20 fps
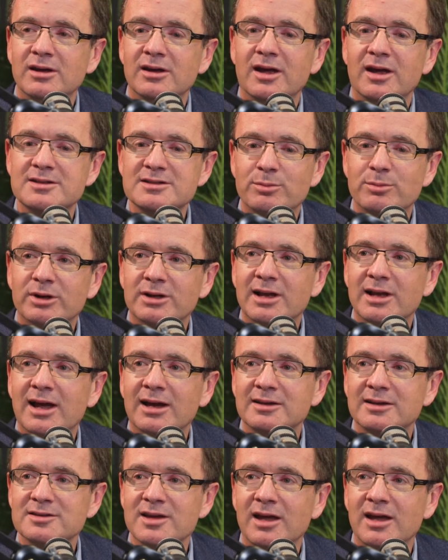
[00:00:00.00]
it's a bit
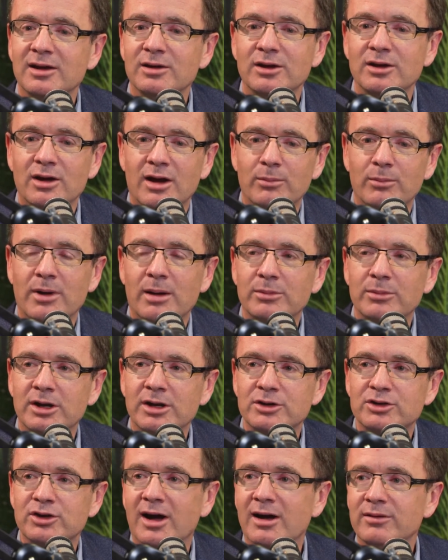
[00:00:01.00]
like saying, you know, I'm going
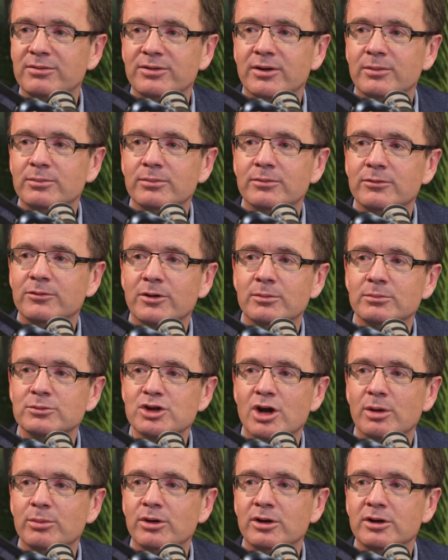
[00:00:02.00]
to drive from
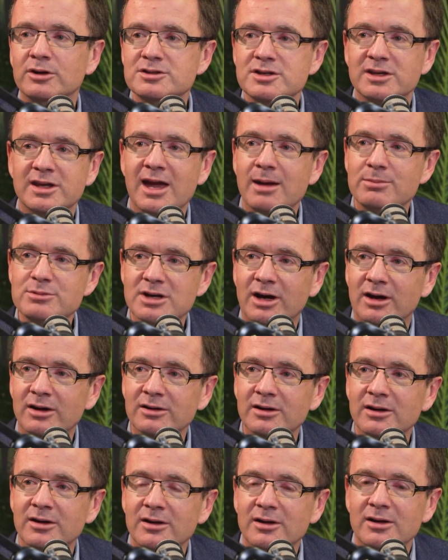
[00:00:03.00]
Joburg to Cape Town,